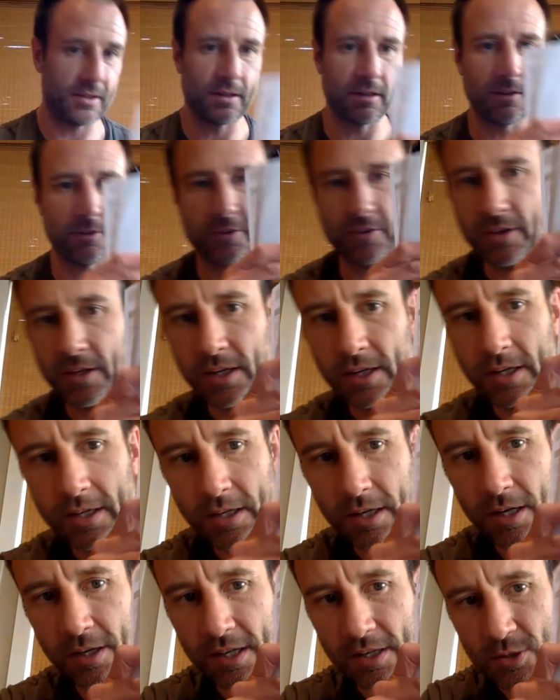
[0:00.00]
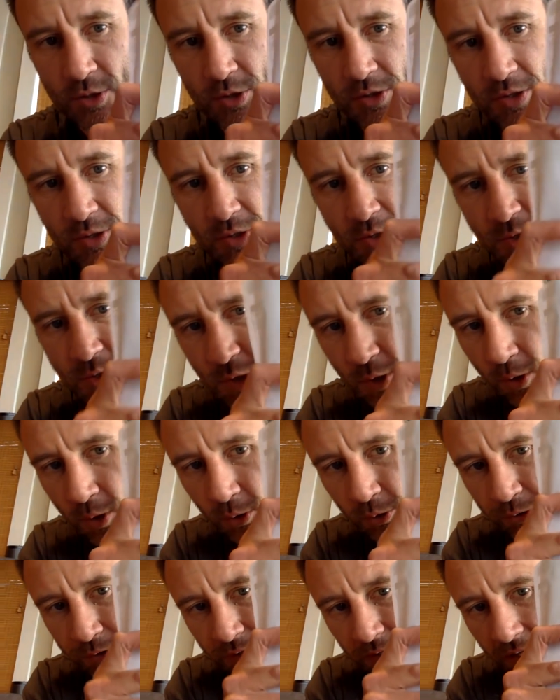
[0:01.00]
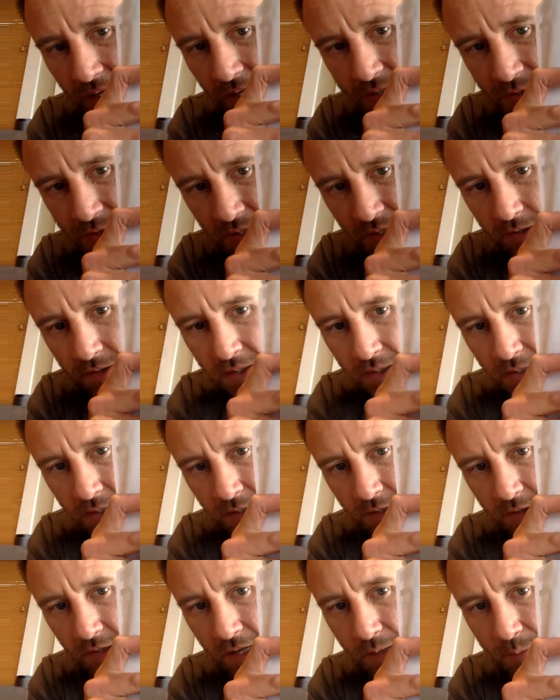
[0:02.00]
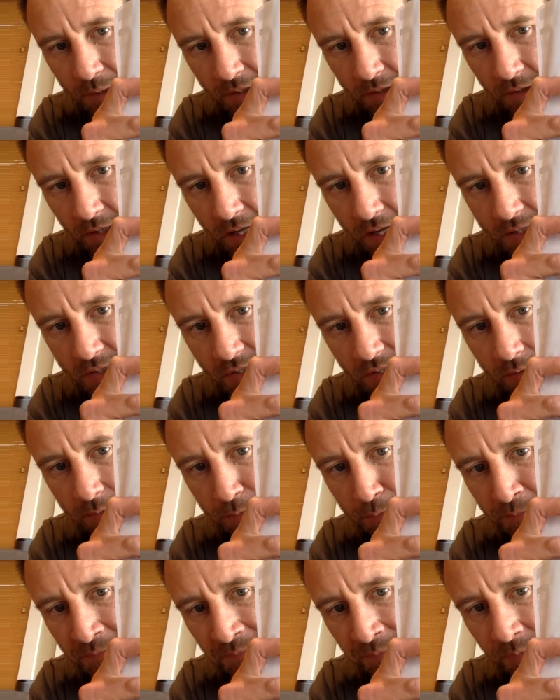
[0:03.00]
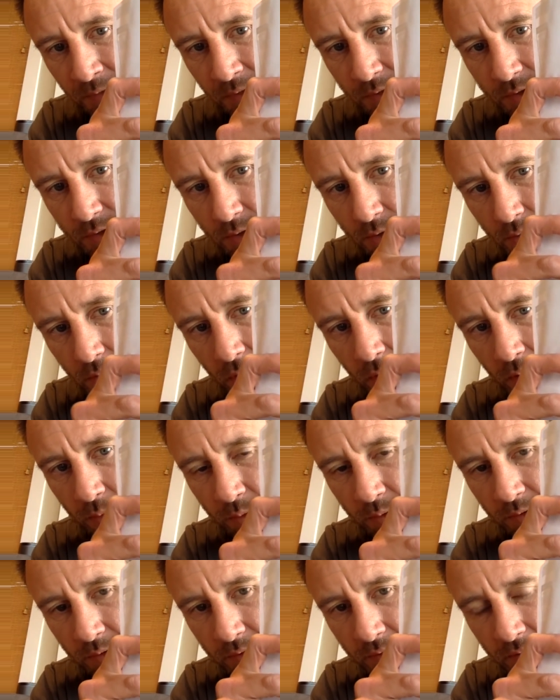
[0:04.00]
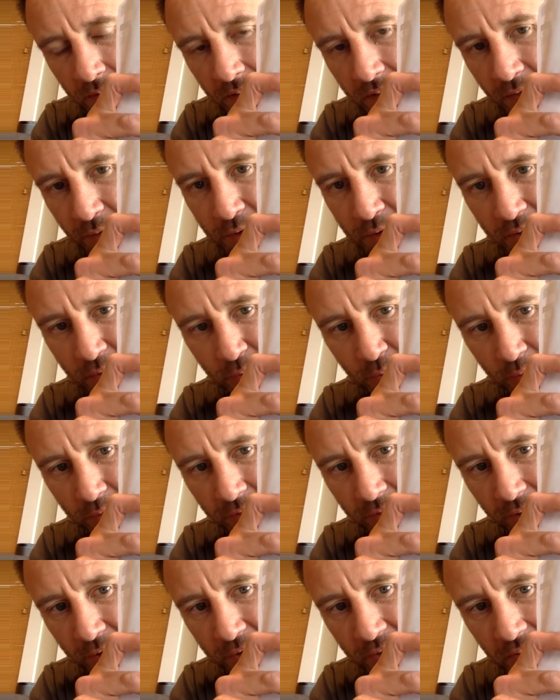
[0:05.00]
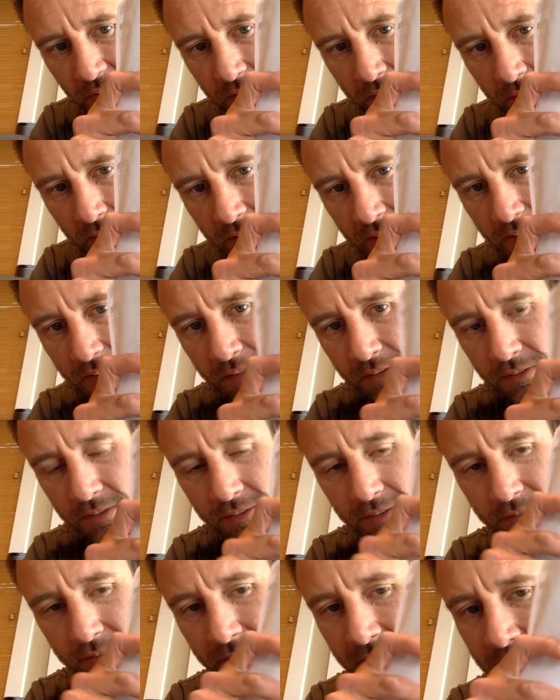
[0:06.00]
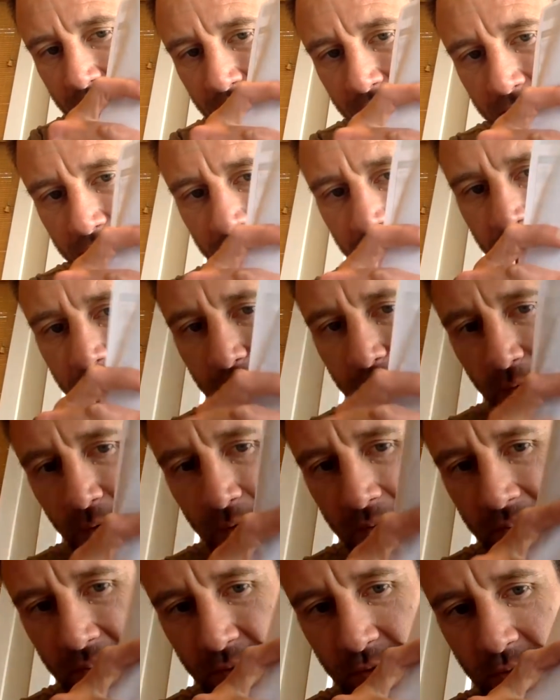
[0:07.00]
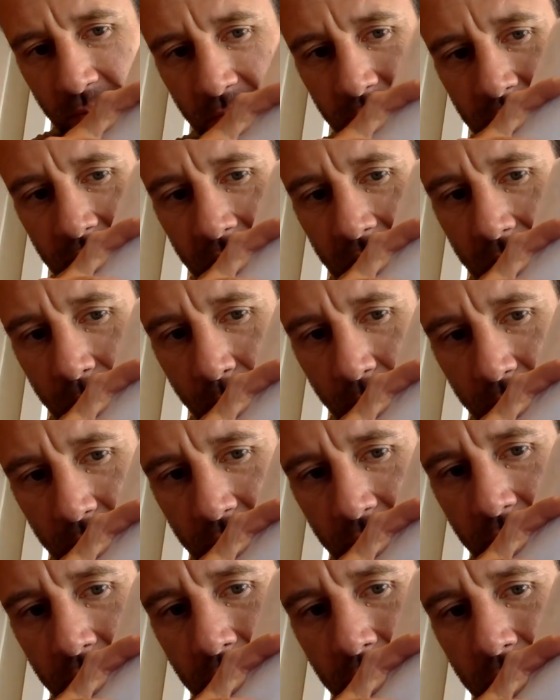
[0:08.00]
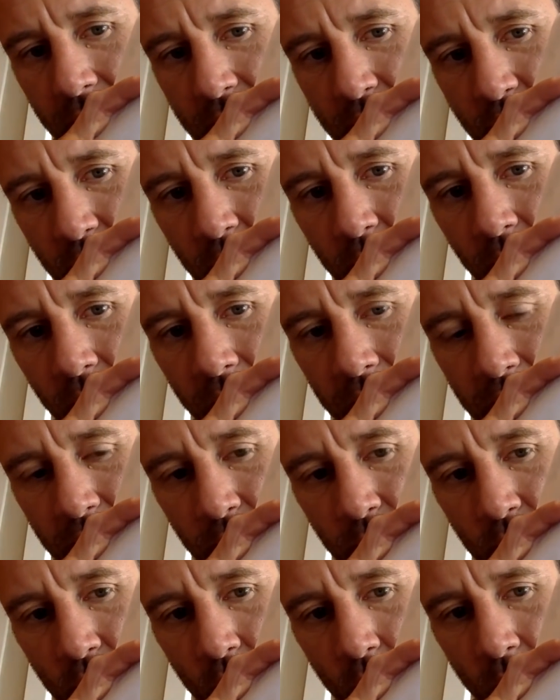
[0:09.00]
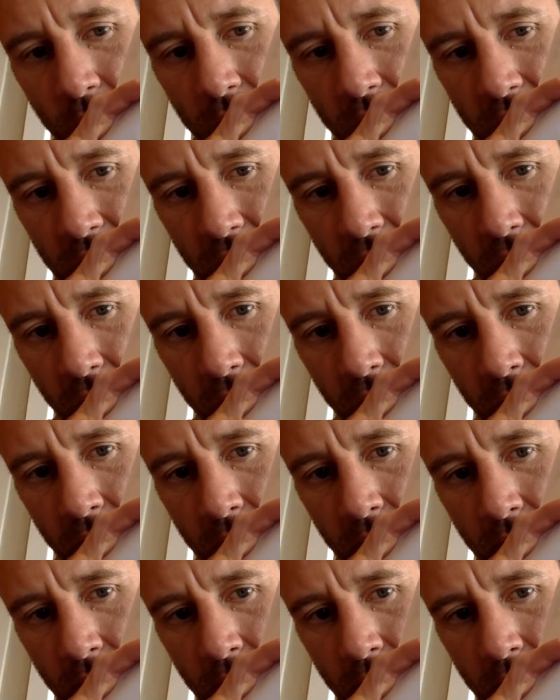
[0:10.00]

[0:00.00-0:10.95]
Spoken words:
against. Okay, so this is the old closet, climb-in closet. Oh, everything's reversed online or in these cameras. So you go in here.